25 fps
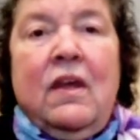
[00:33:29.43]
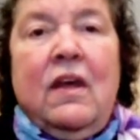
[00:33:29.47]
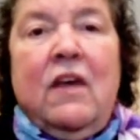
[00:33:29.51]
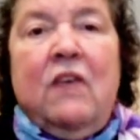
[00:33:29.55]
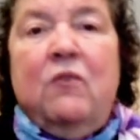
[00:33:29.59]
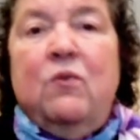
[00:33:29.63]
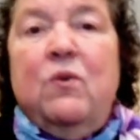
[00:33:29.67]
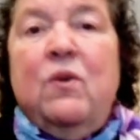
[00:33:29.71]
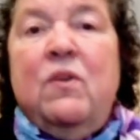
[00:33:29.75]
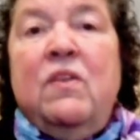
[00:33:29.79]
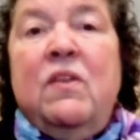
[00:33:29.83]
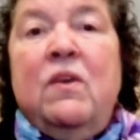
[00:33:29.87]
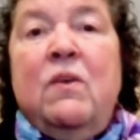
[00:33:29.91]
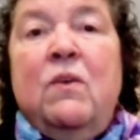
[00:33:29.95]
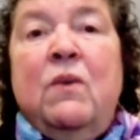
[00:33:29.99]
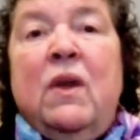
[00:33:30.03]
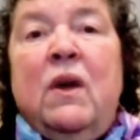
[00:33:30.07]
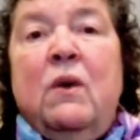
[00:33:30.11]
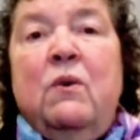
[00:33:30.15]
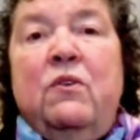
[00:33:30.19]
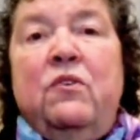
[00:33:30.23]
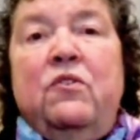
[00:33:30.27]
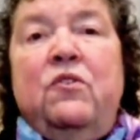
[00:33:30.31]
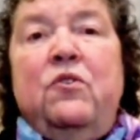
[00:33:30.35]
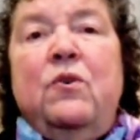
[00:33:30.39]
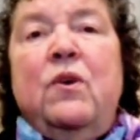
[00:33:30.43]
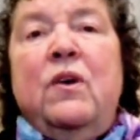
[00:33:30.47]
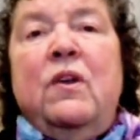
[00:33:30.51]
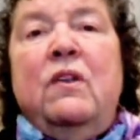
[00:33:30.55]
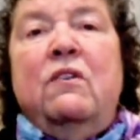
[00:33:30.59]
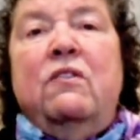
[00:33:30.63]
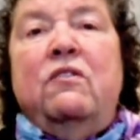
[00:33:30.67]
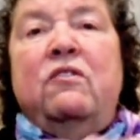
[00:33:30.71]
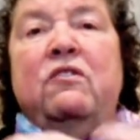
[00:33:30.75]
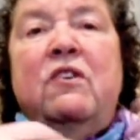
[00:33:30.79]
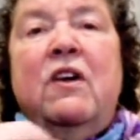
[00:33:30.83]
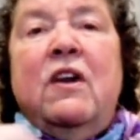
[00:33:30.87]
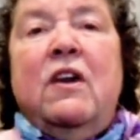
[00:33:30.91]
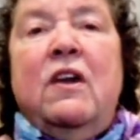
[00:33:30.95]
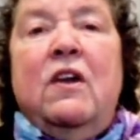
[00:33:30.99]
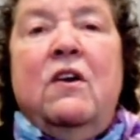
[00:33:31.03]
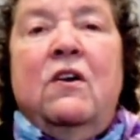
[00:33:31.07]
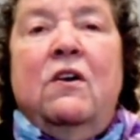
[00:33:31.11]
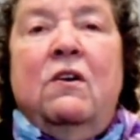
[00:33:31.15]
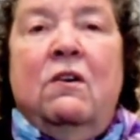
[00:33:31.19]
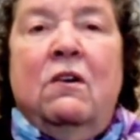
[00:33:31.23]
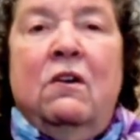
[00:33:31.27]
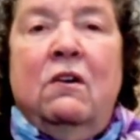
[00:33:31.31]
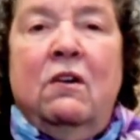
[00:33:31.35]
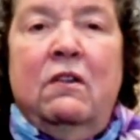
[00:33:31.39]
That's one thing when I was doing this
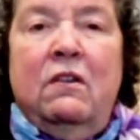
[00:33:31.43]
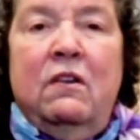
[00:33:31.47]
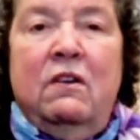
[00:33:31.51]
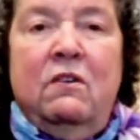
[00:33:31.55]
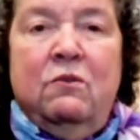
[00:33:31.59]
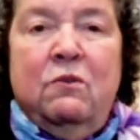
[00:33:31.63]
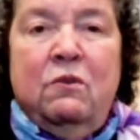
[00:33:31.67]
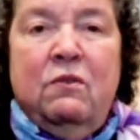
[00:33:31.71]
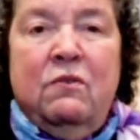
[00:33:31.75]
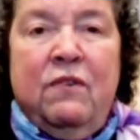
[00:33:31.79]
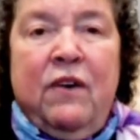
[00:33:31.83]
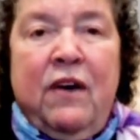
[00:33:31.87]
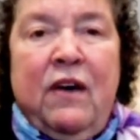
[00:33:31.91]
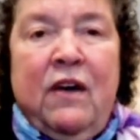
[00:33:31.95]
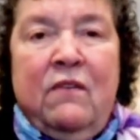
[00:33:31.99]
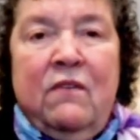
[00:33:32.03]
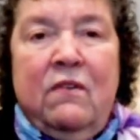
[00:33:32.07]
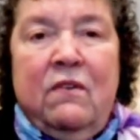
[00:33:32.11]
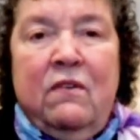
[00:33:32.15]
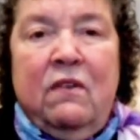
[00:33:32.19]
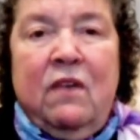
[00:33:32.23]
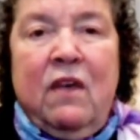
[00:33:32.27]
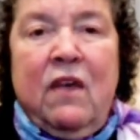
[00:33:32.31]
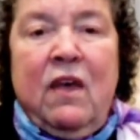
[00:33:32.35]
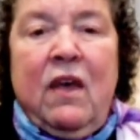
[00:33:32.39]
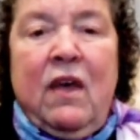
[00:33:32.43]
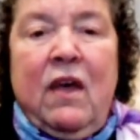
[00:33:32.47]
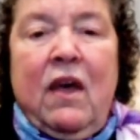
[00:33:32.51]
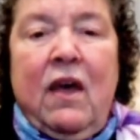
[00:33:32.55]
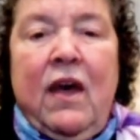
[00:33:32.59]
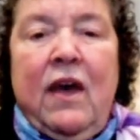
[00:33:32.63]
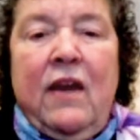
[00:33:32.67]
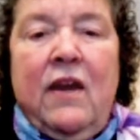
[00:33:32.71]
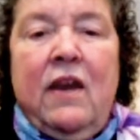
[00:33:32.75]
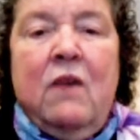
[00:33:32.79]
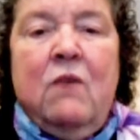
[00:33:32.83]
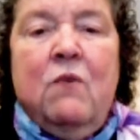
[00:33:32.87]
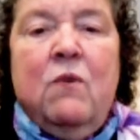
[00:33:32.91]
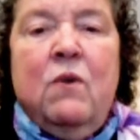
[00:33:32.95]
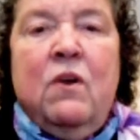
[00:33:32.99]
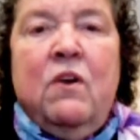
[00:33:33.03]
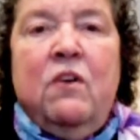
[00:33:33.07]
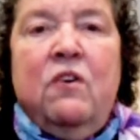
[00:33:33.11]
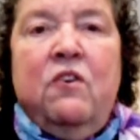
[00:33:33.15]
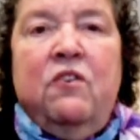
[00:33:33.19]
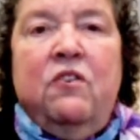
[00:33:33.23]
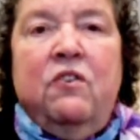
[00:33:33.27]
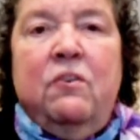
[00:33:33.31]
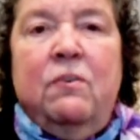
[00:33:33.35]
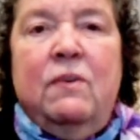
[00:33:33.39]
study on all of these revivals, I didn't want
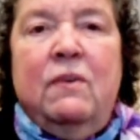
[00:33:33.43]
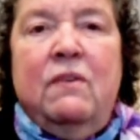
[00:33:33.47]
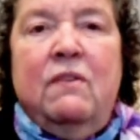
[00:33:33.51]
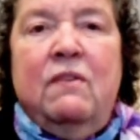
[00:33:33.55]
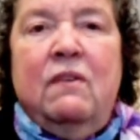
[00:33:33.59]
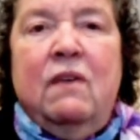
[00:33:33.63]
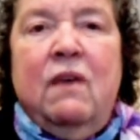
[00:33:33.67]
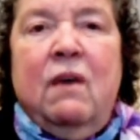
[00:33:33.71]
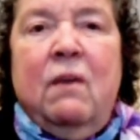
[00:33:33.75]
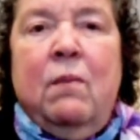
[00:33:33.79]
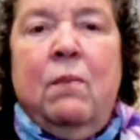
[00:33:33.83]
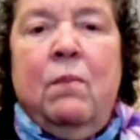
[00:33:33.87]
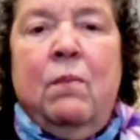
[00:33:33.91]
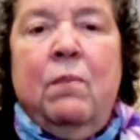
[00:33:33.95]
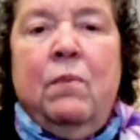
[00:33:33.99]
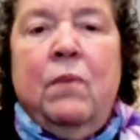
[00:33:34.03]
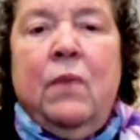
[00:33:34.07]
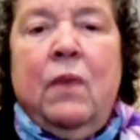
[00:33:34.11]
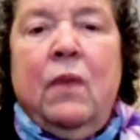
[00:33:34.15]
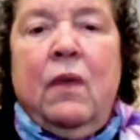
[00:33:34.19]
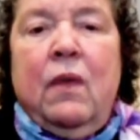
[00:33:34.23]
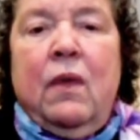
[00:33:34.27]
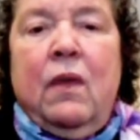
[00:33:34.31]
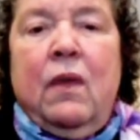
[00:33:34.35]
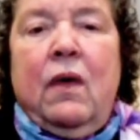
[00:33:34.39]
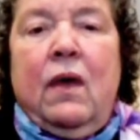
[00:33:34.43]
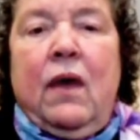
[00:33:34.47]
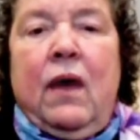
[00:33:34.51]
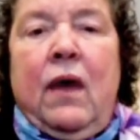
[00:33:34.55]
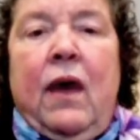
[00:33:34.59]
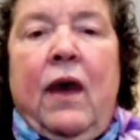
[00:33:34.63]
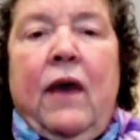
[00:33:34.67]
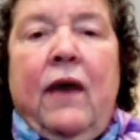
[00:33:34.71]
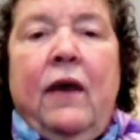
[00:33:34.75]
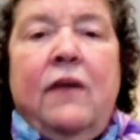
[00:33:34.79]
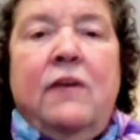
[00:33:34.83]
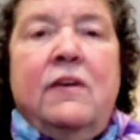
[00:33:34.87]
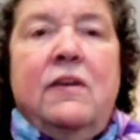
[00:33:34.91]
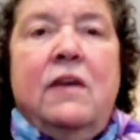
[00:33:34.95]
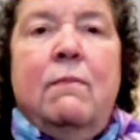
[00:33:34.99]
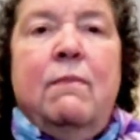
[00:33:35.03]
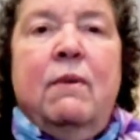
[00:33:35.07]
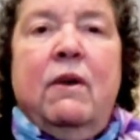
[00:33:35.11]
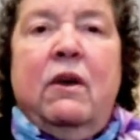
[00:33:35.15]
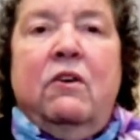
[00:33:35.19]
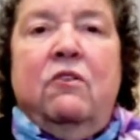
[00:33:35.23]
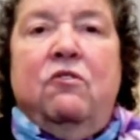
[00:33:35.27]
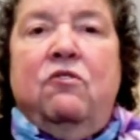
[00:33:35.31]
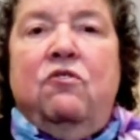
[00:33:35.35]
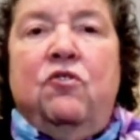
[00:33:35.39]
it just to be some
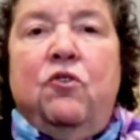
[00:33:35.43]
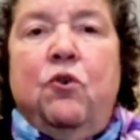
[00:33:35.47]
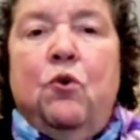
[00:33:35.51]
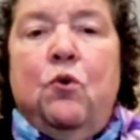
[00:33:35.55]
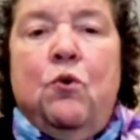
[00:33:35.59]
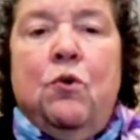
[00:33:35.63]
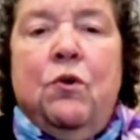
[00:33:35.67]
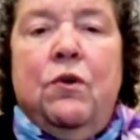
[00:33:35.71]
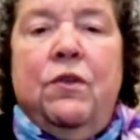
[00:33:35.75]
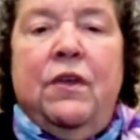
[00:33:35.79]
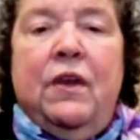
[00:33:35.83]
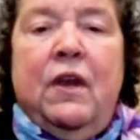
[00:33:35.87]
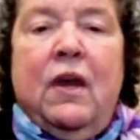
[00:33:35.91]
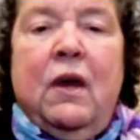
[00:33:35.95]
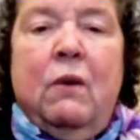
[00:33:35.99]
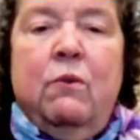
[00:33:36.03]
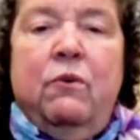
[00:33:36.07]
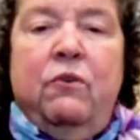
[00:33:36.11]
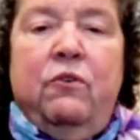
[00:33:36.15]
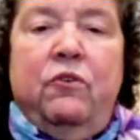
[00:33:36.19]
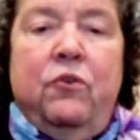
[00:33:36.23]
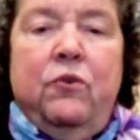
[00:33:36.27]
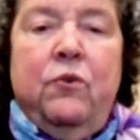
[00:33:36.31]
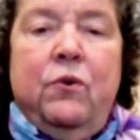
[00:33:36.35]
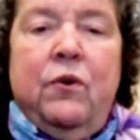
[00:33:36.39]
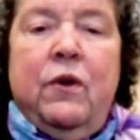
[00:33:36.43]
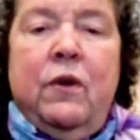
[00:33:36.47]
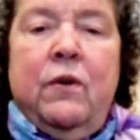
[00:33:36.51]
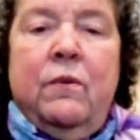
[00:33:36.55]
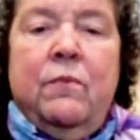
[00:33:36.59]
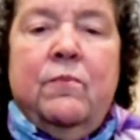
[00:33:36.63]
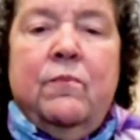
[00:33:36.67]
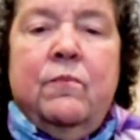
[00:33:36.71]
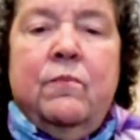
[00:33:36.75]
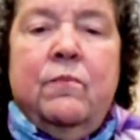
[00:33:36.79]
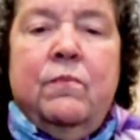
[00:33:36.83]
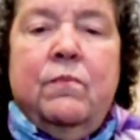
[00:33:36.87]
academic chore that I was doing,